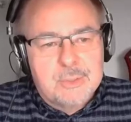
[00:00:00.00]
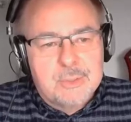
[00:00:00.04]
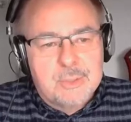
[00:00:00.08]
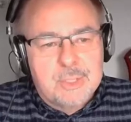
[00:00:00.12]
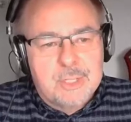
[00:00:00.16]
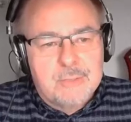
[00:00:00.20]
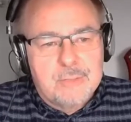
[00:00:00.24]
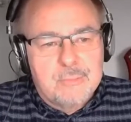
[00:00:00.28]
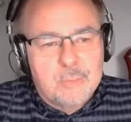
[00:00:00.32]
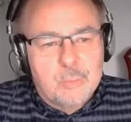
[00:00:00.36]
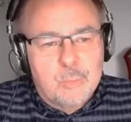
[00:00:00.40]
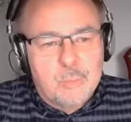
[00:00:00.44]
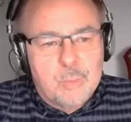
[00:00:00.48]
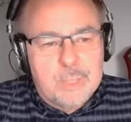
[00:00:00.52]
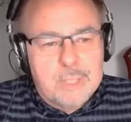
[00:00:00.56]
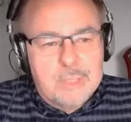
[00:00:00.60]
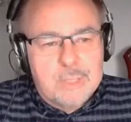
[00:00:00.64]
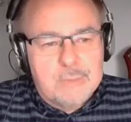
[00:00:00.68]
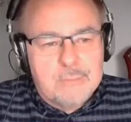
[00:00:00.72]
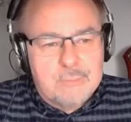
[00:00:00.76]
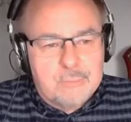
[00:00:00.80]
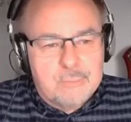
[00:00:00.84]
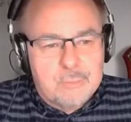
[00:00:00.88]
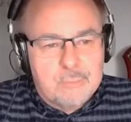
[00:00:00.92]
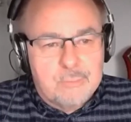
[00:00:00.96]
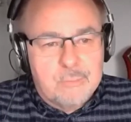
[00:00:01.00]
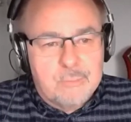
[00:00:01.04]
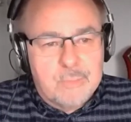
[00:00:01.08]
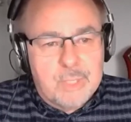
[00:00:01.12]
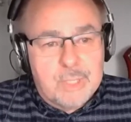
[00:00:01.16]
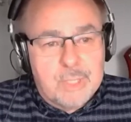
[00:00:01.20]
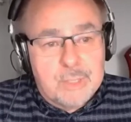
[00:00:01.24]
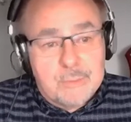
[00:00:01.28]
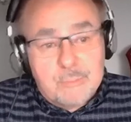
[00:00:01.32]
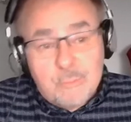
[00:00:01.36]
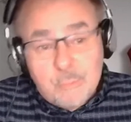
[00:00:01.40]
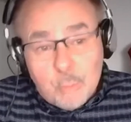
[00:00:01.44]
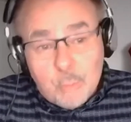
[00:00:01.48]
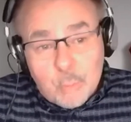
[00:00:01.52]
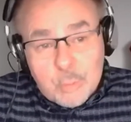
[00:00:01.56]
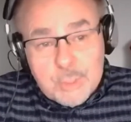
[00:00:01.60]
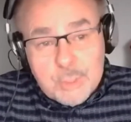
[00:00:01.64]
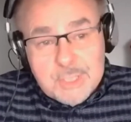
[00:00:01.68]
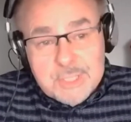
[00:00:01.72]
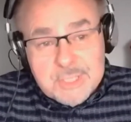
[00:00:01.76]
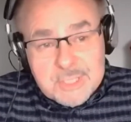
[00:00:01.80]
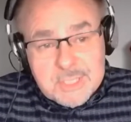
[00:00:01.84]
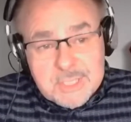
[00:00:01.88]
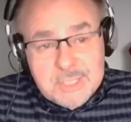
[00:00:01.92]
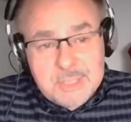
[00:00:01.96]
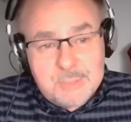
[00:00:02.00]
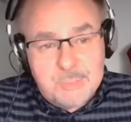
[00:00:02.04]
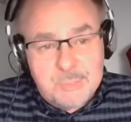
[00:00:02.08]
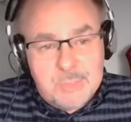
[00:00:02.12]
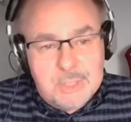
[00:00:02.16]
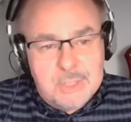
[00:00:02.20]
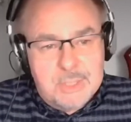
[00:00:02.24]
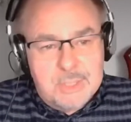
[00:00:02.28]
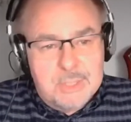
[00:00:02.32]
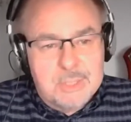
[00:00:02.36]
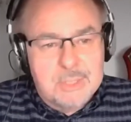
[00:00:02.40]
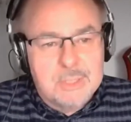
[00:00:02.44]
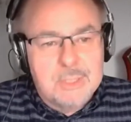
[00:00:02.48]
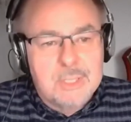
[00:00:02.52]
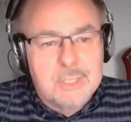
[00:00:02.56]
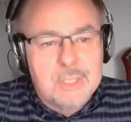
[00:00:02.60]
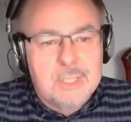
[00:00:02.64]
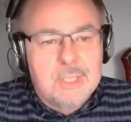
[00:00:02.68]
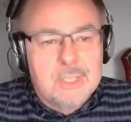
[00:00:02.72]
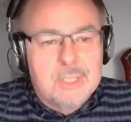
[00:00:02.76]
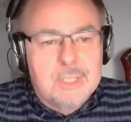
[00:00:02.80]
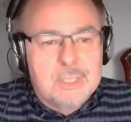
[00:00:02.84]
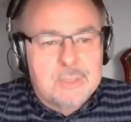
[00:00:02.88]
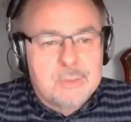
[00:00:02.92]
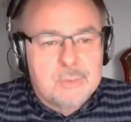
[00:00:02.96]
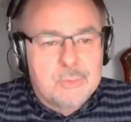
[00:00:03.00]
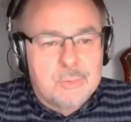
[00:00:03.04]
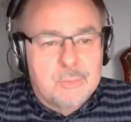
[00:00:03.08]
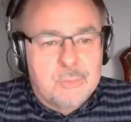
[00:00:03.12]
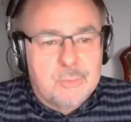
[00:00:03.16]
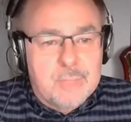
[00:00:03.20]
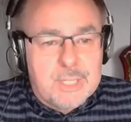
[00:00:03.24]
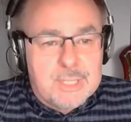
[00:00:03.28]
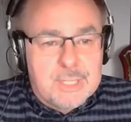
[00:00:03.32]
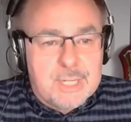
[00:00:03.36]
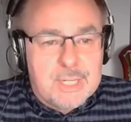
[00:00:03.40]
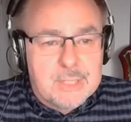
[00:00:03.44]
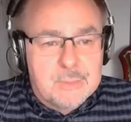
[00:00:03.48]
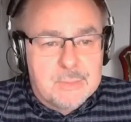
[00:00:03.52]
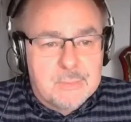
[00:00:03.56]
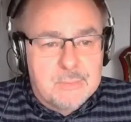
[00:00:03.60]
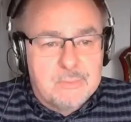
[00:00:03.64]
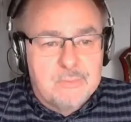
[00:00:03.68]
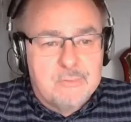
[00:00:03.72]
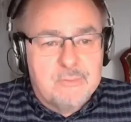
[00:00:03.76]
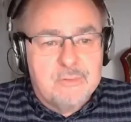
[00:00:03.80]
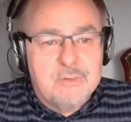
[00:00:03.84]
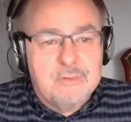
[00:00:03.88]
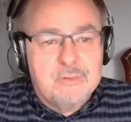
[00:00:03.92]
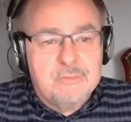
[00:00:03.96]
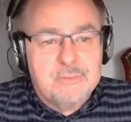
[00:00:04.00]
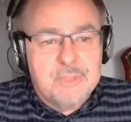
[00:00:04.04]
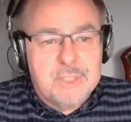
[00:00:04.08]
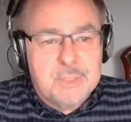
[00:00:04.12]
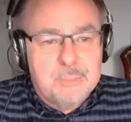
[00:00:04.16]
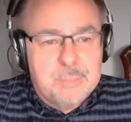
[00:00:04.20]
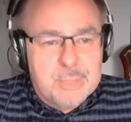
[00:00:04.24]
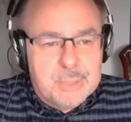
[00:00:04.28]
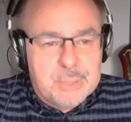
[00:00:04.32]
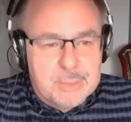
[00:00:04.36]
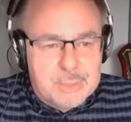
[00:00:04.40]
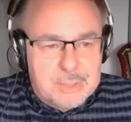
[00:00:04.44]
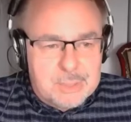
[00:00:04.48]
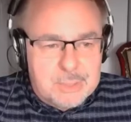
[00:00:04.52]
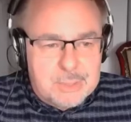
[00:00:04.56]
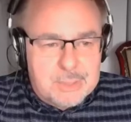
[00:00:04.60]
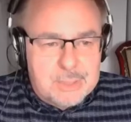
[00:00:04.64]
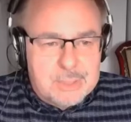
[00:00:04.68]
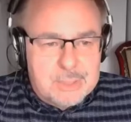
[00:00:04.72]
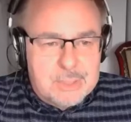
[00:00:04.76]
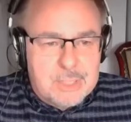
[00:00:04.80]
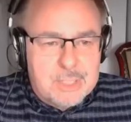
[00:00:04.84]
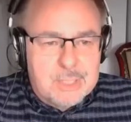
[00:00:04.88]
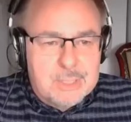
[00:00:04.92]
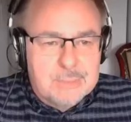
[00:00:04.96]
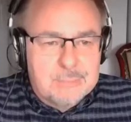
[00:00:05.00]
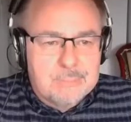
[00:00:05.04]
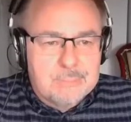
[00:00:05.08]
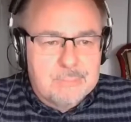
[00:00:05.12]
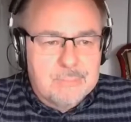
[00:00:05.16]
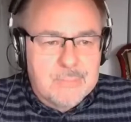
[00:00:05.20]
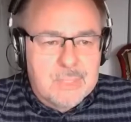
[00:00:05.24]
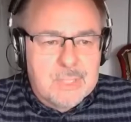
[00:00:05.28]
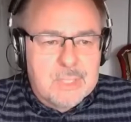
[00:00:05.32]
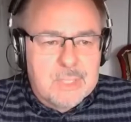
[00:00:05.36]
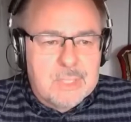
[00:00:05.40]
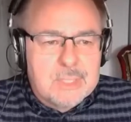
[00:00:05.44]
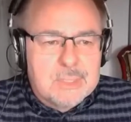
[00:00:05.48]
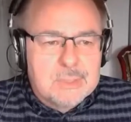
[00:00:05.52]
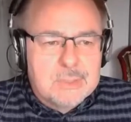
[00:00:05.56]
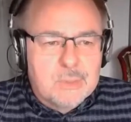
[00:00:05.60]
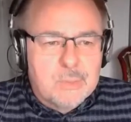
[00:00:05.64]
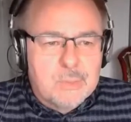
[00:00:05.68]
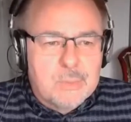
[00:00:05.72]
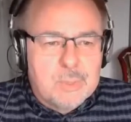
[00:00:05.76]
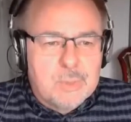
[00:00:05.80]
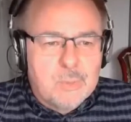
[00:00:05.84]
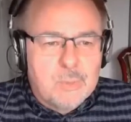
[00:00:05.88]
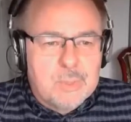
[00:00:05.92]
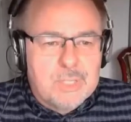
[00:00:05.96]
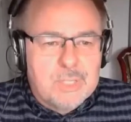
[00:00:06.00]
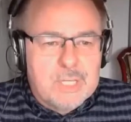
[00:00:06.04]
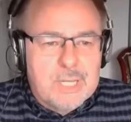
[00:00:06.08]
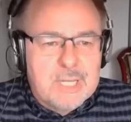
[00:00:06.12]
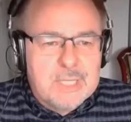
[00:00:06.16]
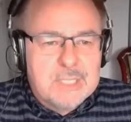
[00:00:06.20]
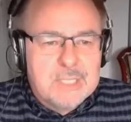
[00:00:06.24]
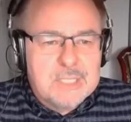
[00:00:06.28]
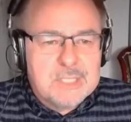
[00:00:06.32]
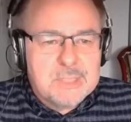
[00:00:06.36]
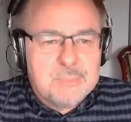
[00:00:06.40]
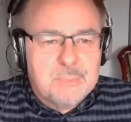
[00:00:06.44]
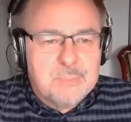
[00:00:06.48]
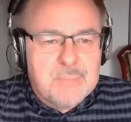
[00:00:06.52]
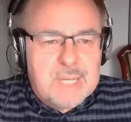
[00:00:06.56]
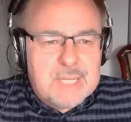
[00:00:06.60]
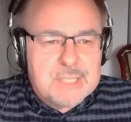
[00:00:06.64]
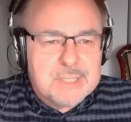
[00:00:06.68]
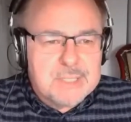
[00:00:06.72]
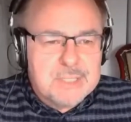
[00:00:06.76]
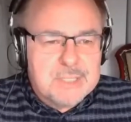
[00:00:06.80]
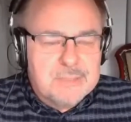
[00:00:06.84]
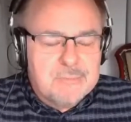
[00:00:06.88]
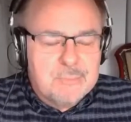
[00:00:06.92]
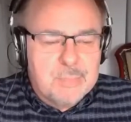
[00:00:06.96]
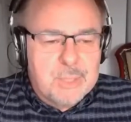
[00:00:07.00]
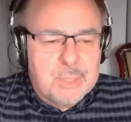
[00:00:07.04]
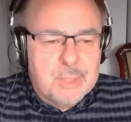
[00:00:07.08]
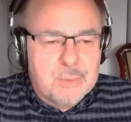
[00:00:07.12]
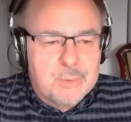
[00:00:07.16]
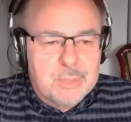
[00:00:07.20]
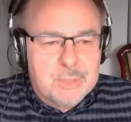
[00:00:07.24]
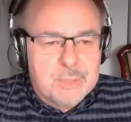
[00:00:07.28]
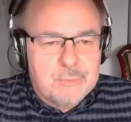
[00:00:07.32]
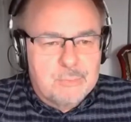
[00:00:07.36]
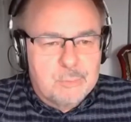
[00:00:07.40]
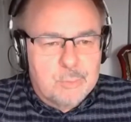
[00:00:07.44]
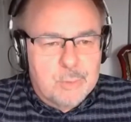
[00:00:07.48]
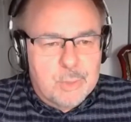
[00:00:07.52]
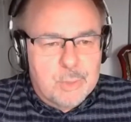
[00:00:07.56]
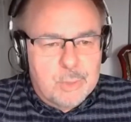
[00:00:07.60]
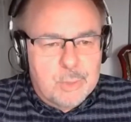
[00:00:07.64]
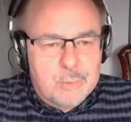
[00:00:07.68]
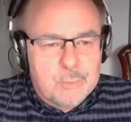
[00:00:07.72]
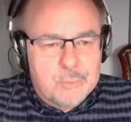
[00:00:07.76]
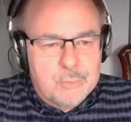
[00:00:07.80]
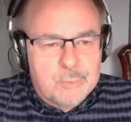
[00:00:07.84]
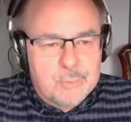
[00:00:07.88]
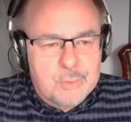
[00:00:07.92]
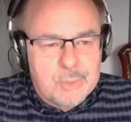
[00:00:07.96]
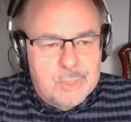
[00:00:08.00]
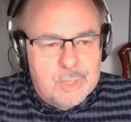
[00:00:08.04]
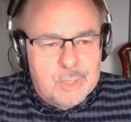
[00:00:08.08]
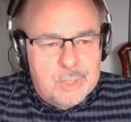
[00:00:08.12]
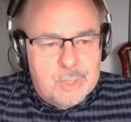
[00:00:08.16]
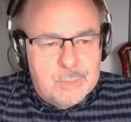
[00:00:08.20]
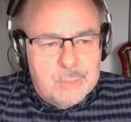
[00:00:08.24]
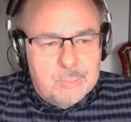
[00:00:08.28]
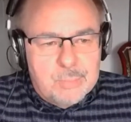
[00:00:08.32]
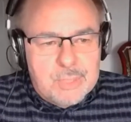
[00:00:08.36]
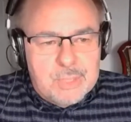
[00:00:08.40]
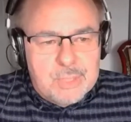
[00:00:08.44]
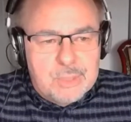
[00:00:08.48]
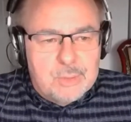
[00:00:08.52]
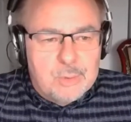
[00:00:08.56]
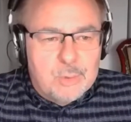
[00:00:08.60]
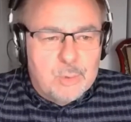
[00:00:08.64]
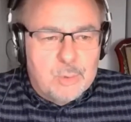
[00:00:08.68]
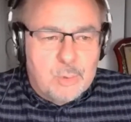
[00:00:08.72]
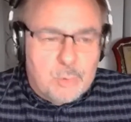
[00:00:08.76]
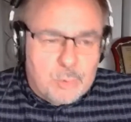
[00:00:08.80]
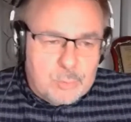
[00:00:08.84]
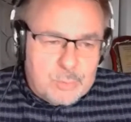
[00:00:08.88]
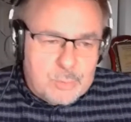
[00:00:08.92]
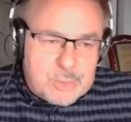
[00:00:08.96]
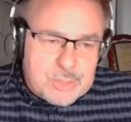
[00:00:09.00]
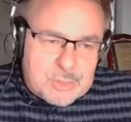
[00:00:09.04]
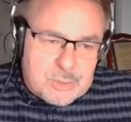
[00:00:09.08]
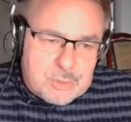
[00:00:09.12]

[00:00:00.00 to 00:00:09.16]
turnover went from like 46 billion to around 150 billion. So we had this massive period of growth. But your